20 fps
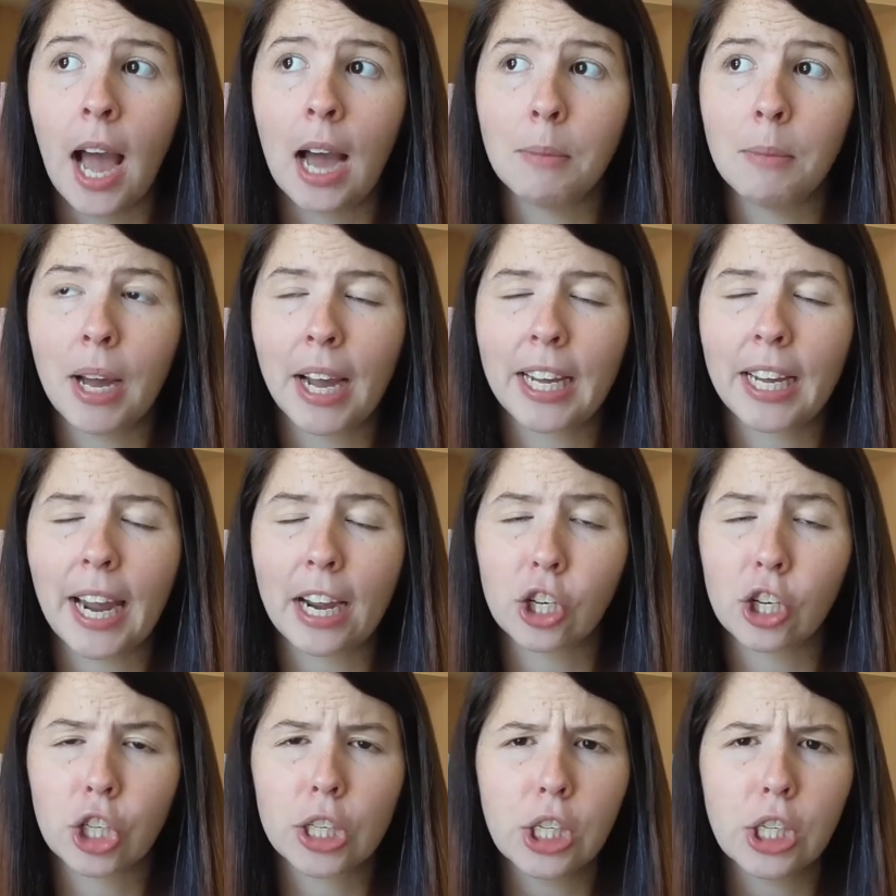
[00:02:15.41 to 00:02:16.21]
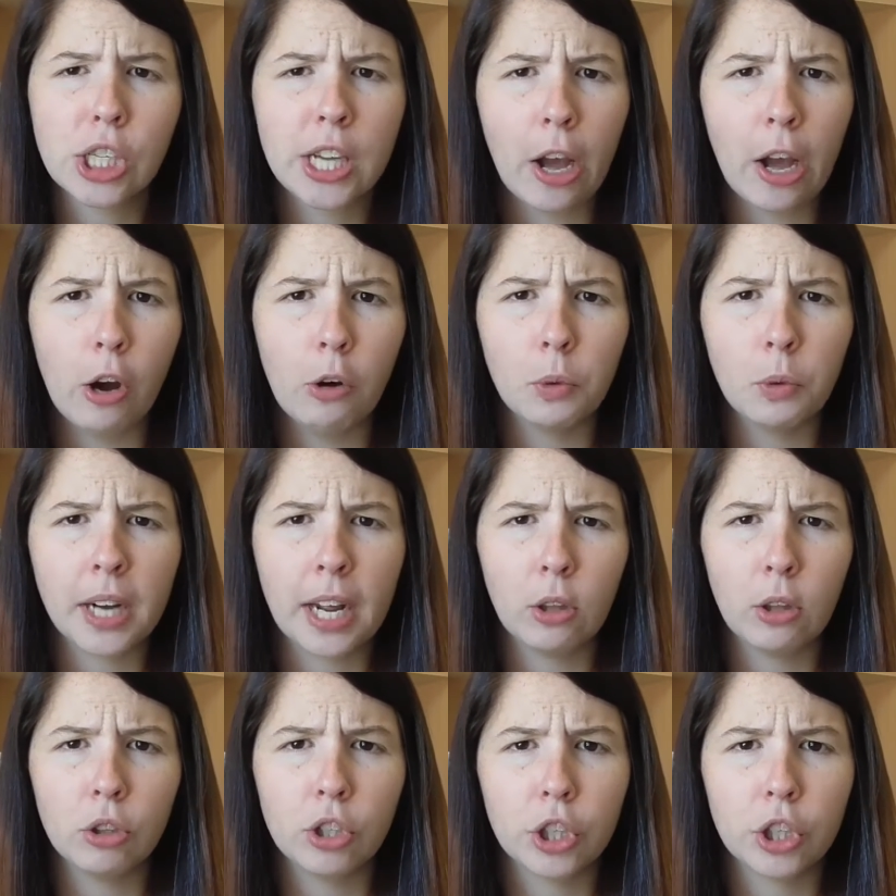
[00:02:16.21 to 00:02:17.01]
I could actually tell
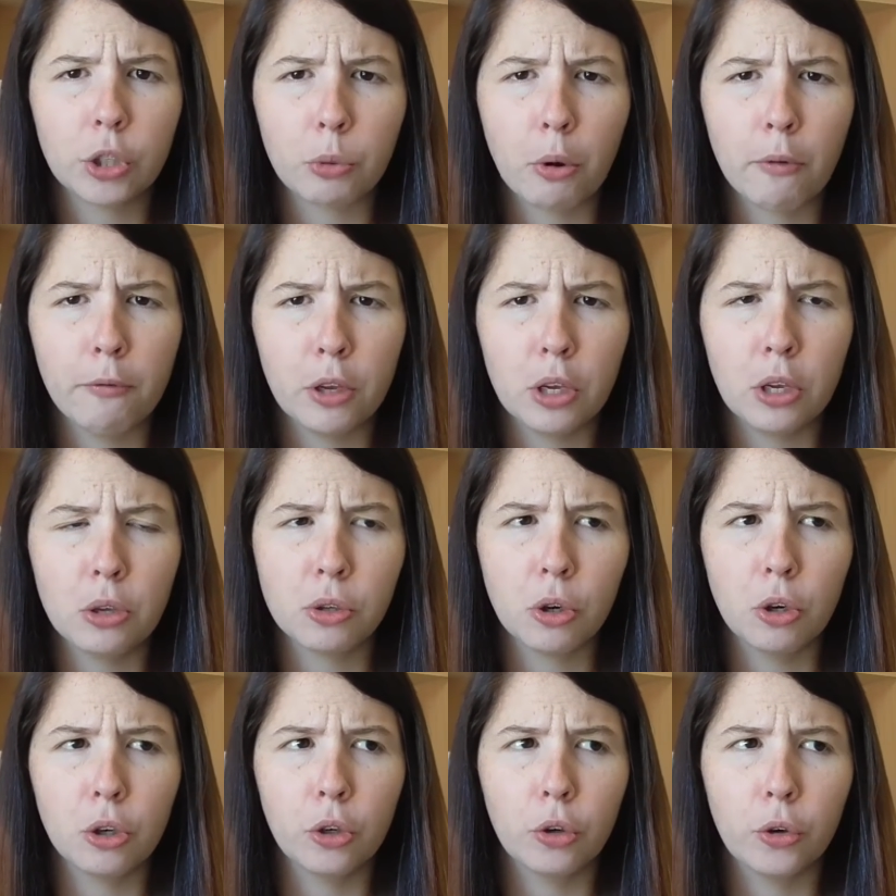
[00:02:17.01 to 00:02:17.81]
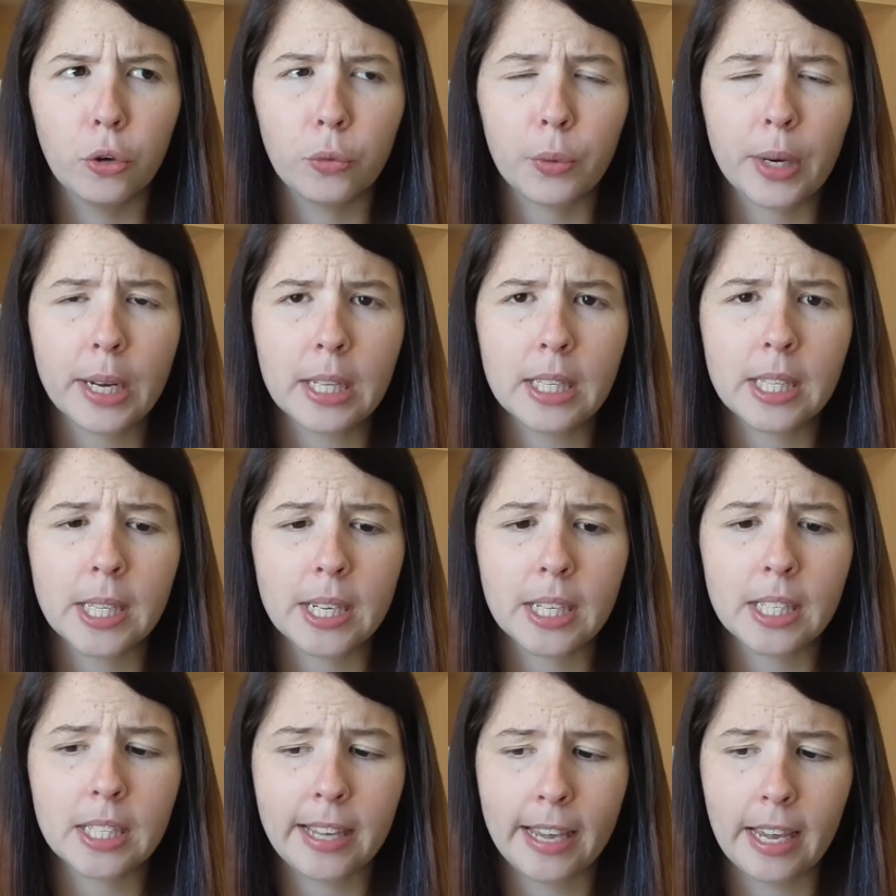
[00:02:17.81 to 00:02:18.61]
when I looked at the reviews on Goodreads
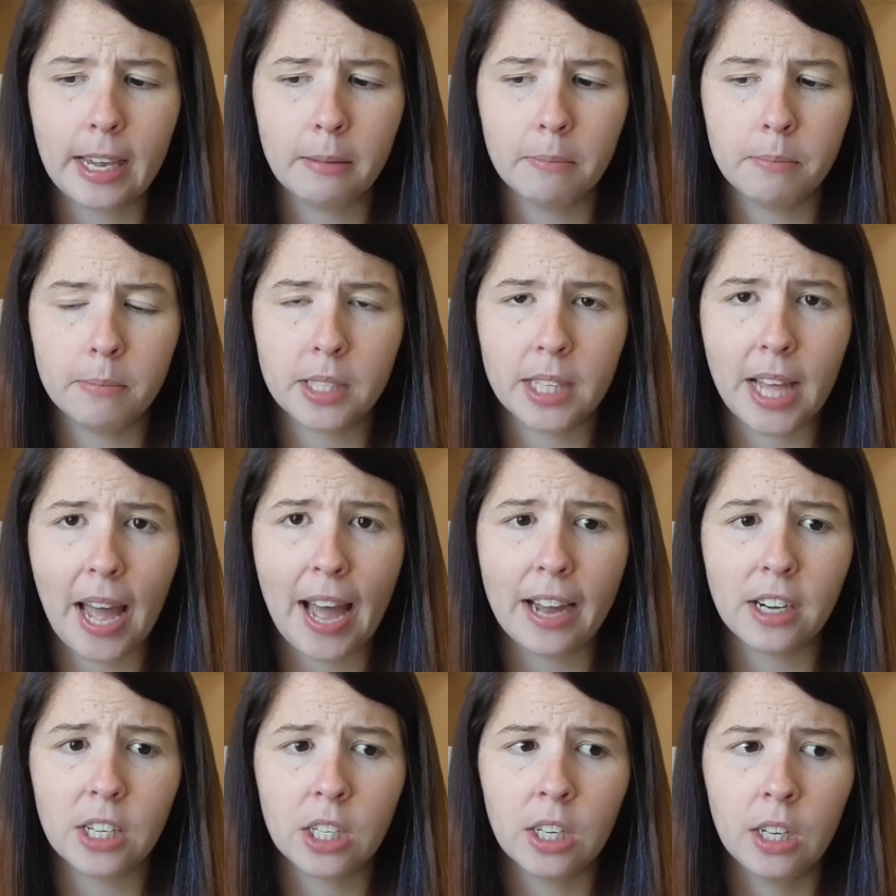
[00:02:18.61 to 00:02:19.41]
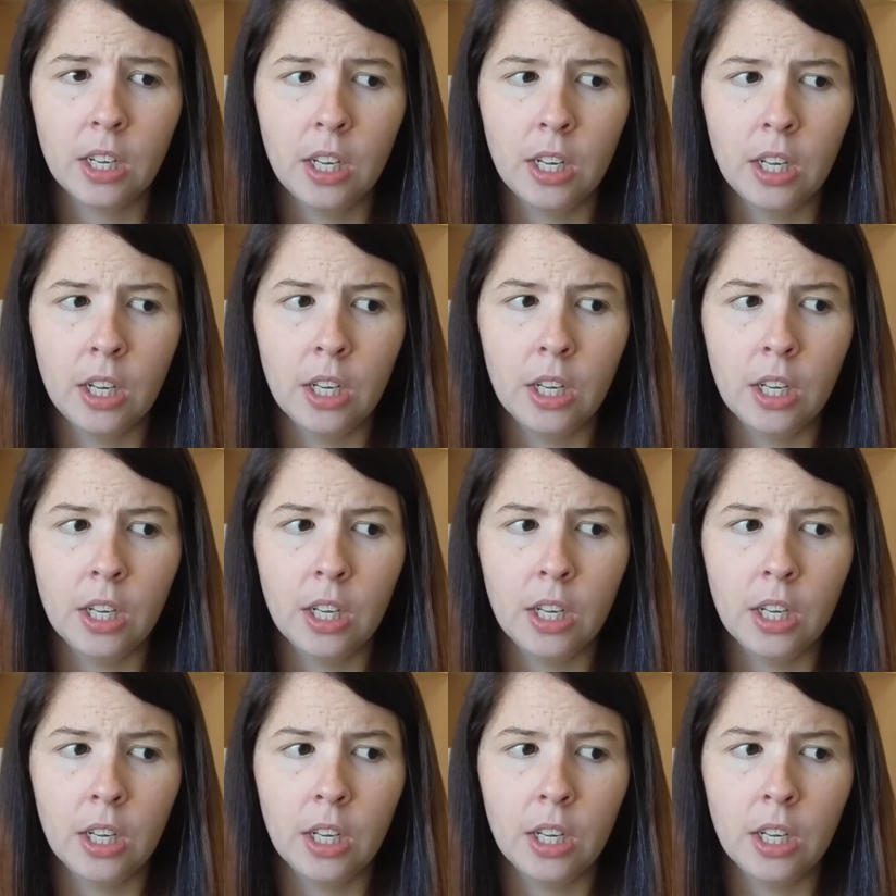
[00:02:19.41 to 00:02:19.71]
that it seems that